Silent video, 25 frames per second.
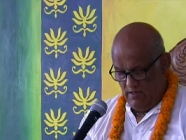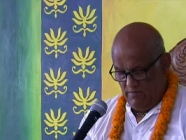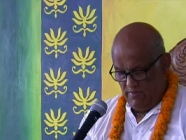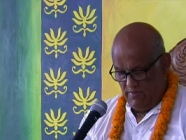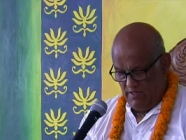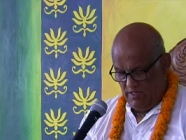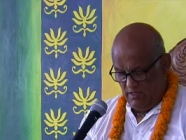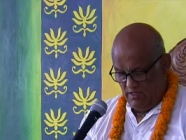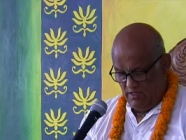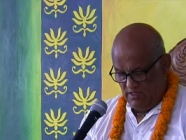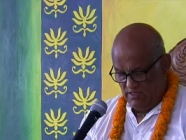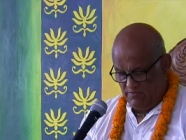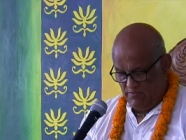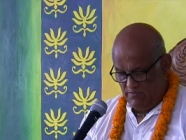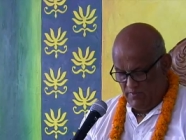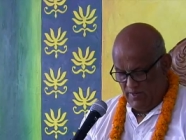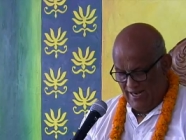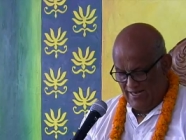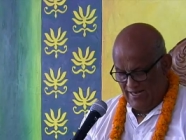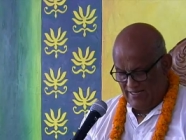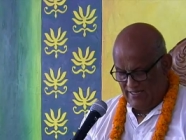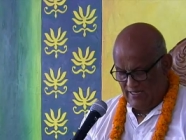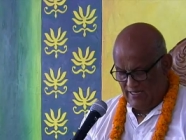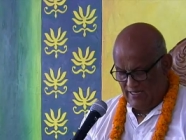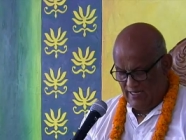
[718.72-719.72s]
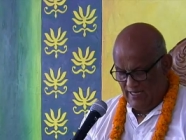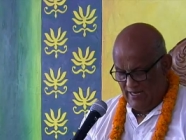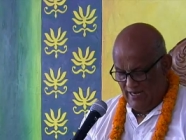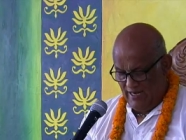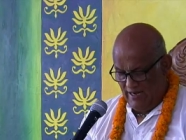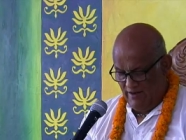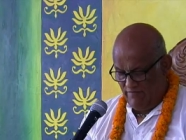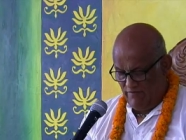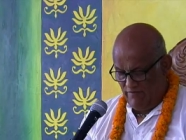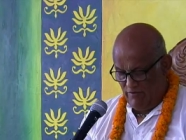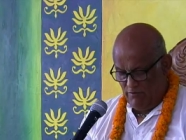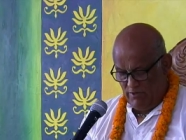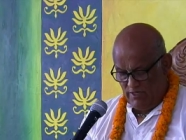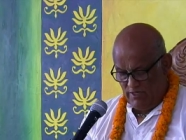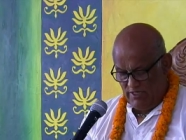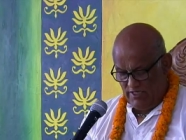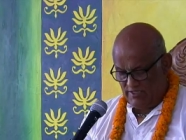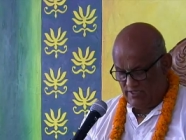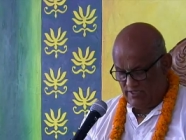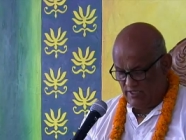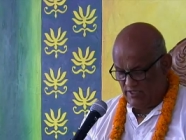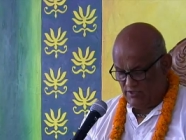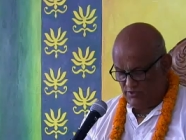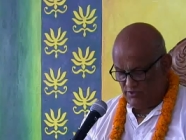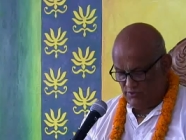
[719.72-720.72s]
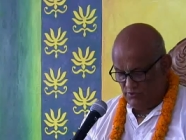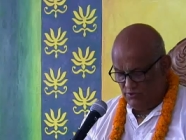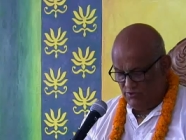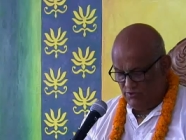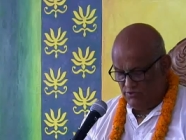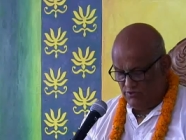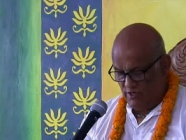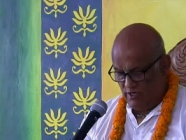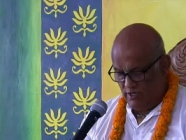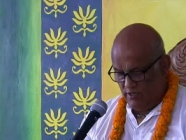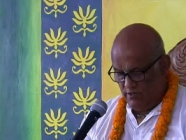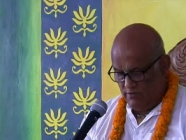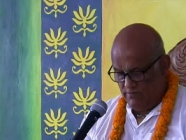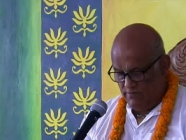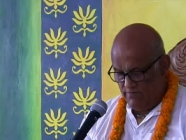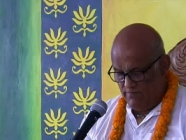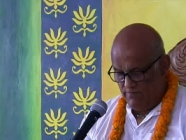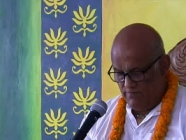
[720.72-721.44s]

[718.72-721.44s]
because practically everyone is a Sudra,